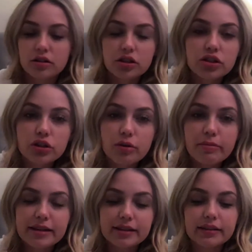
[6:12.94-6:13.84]
So
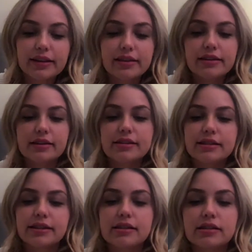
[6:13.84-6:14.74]
basically
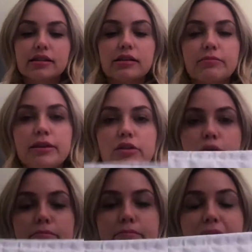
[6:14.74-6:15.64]
this is going to be
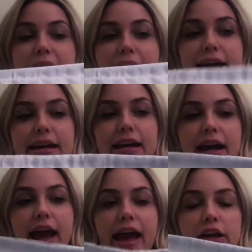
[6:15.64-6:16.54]
your bag,
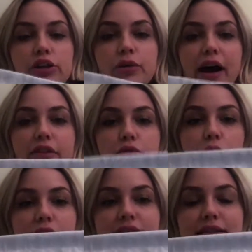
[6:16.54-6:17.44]
and you have
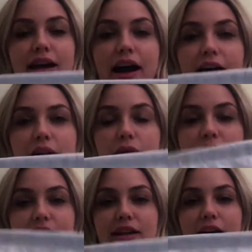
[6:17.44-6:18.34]
one side with
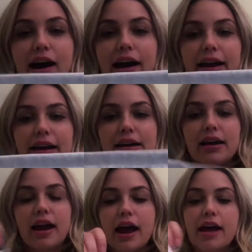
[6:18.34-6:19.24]
the tie,
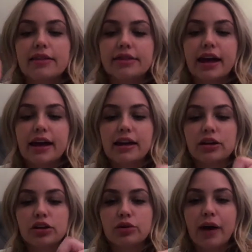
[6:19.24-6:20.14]
and
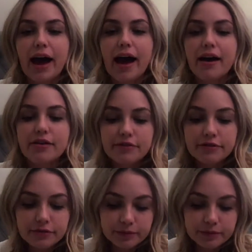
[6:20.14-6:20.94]
then you have